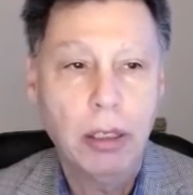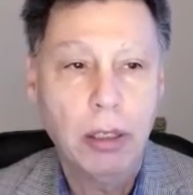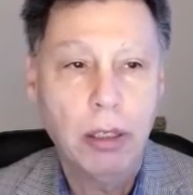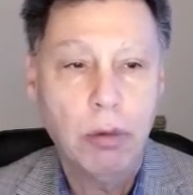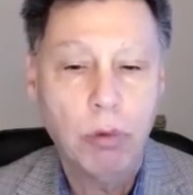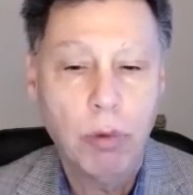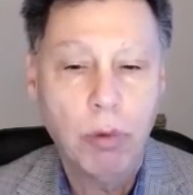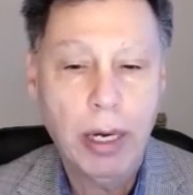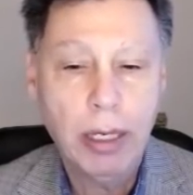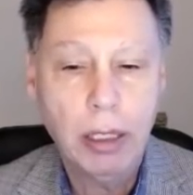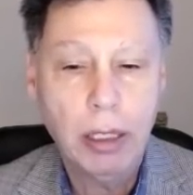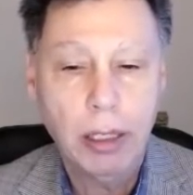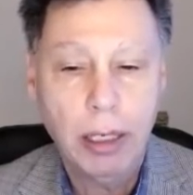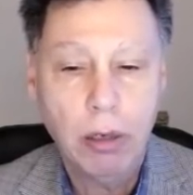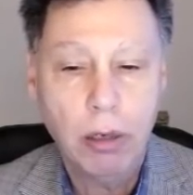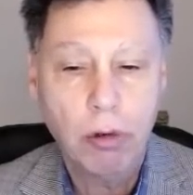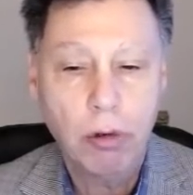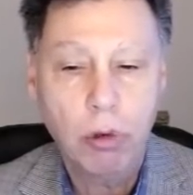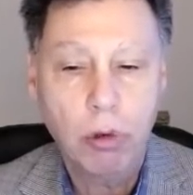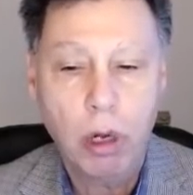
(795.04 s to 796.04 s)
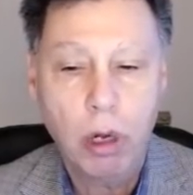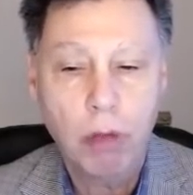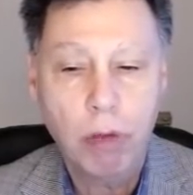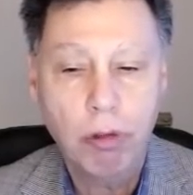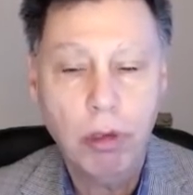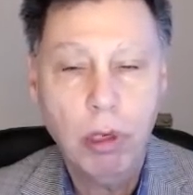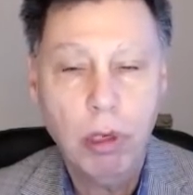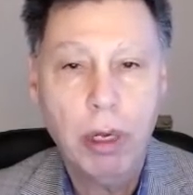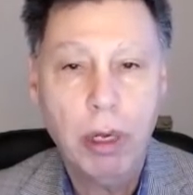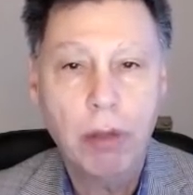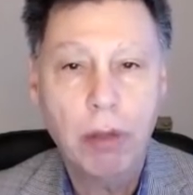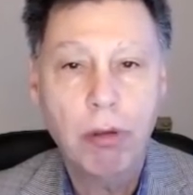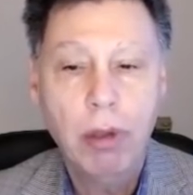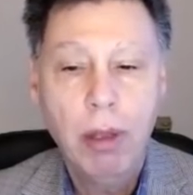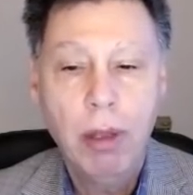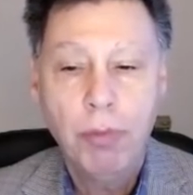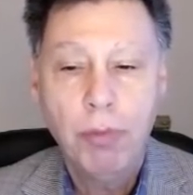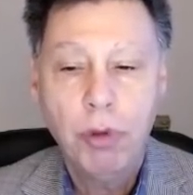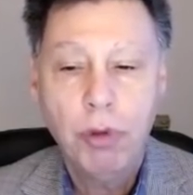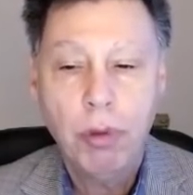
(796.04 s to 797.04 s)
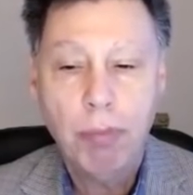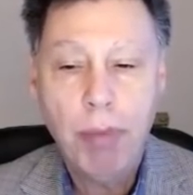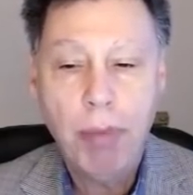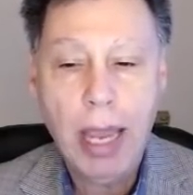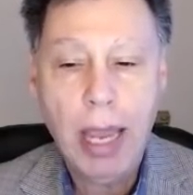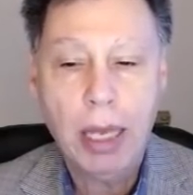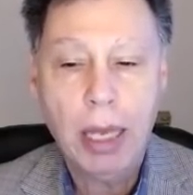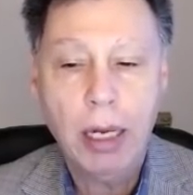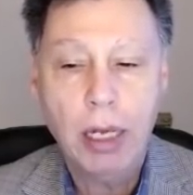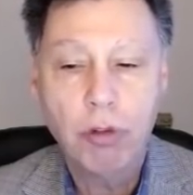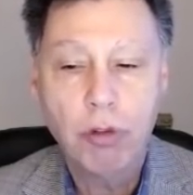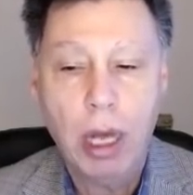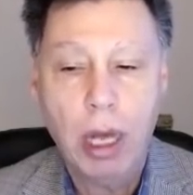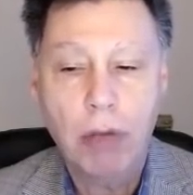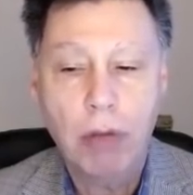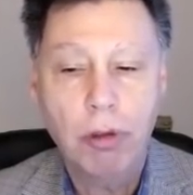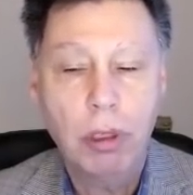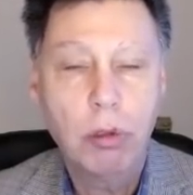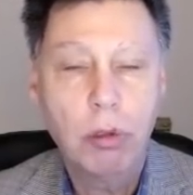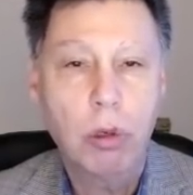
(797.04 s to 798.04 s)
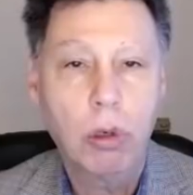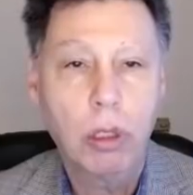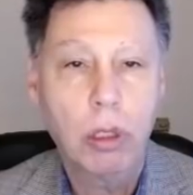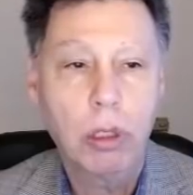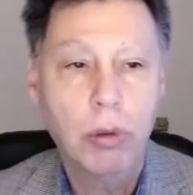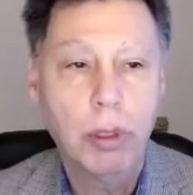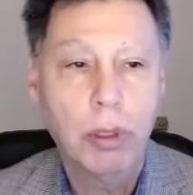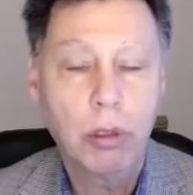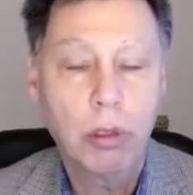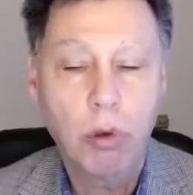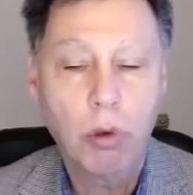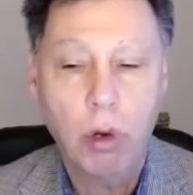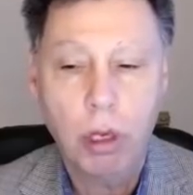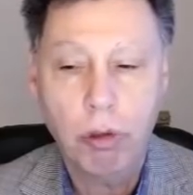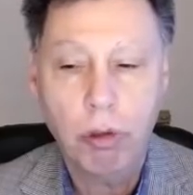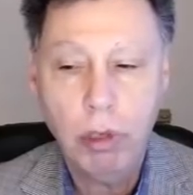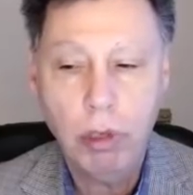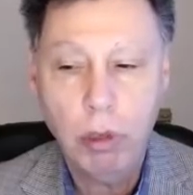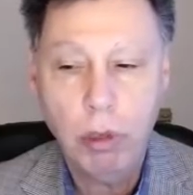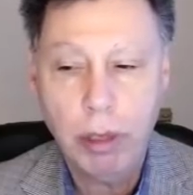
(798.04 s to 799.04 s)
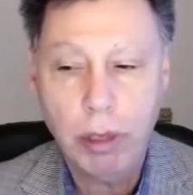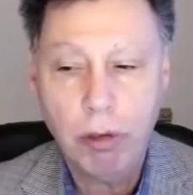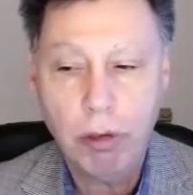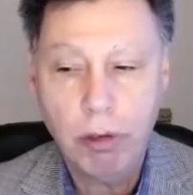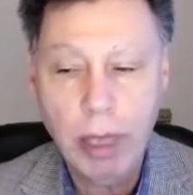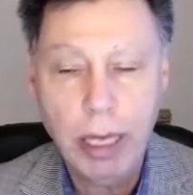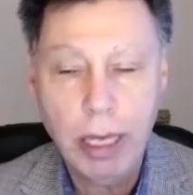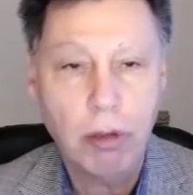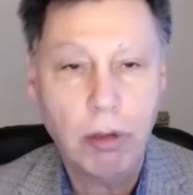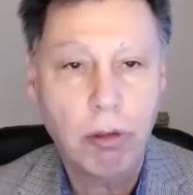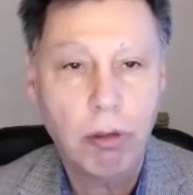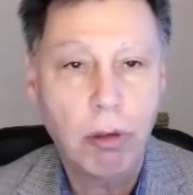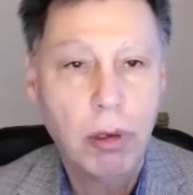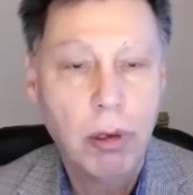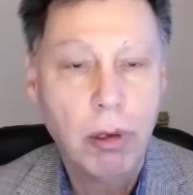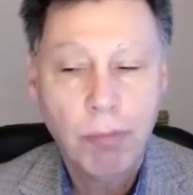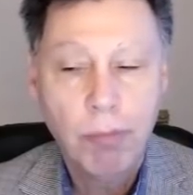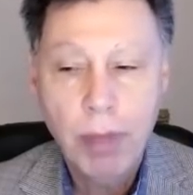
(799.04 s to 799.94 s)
regulators across the U.S. to ban hydroxychloroquine across the U.S. states.